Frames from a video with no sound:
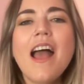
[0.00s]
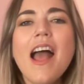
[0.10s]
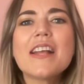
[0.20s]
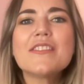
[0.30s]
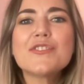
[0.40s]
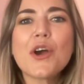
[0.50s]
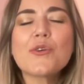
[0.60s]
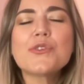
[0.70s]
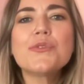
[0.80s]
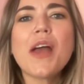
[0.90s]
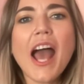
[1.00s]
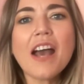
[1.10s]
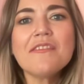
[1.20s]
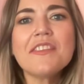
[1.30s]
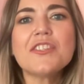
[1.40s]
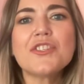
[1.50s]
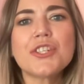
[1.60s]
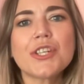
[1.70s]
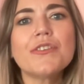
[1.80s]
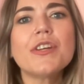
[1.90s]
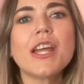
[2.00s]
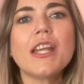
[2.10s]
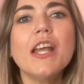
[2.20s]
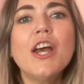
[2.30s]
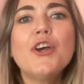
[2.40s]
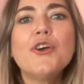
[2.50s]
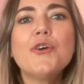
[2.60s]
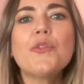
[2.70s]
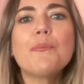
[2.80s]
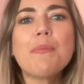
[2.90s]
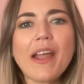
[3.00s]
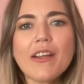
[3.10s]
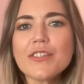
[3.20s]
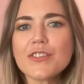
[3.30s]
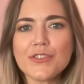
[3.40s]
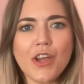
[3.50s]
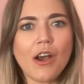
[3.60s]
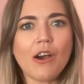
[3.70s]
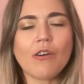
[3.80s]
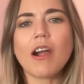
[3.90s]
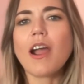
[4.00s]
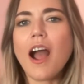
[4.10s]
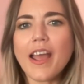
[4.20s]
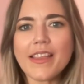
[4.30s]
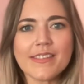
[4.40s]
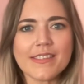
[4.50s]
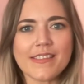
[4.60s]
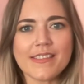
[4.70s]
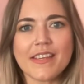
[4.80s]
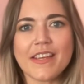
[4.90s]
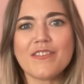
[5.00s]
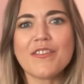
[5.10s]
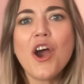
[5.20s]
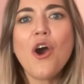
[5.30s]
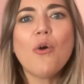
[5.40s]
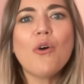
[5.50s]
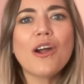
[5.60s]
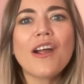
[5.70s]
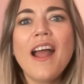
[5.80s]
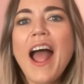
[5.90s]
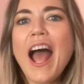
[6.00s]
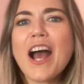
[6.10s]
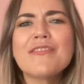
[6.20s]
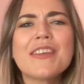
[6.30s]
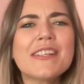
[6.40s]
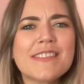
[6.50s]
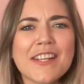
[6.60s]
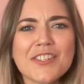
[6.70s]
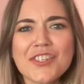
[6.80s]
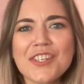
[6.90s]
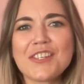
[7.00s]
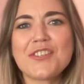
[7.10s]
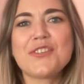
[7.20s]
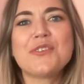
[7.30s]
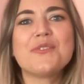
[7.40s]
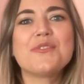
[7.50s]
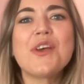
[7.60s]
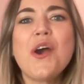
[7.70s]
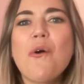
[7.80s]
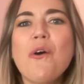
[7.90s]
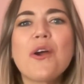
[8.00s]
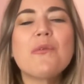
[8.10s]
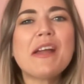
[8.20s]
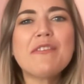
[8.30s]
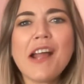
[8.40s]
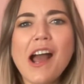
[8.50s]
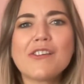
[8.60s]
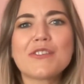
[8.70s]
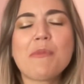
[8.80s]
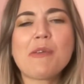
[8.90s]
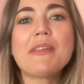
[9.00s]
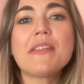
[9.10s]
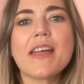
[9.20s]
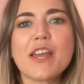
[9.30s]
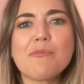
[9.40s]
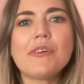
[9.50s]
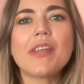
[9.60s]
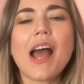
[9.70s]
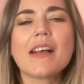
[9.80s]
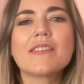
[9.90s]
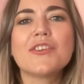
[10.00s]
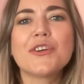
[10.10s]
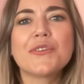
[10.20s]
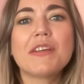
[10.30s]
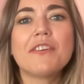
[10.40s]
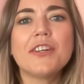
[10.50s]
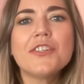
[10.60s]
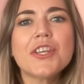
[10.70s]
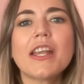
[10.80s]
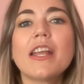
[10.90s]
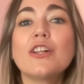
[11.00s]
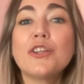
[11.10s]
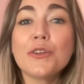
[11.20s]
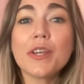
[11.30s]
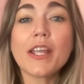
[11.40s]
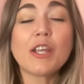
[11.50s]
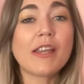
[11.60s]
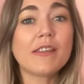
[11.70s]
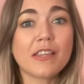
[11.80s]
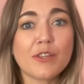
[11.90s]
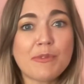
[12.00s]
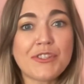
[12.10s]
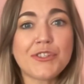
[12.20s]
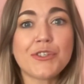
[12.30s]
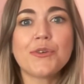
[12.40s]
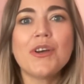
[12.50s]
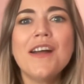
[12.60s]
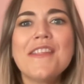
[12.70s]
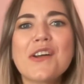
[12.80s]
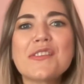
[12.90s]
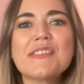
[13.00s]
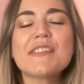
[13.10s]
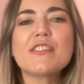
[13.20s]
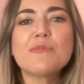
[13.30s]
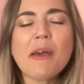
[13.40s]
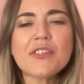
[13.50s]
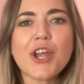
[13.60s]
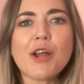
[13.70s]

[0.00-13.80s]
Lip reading: And so to have these children who the parents know are highly sensitive or have inattention issues or whatever else may be labeled as neurodivergent, including and not limited to the autistic spectrum,